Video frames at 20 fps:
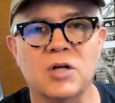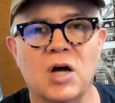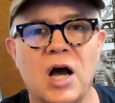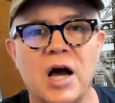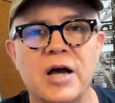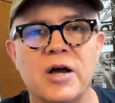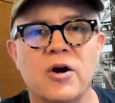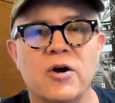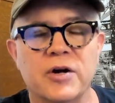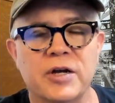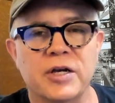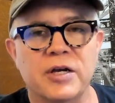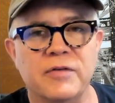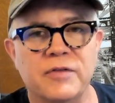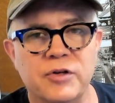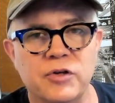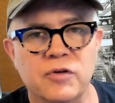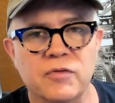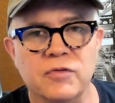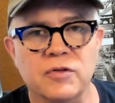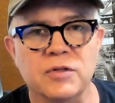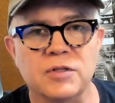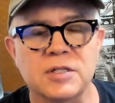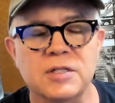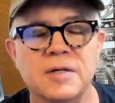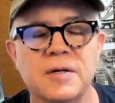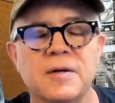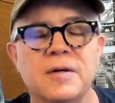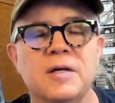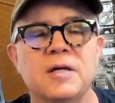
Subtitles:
a hierarchy of intervals.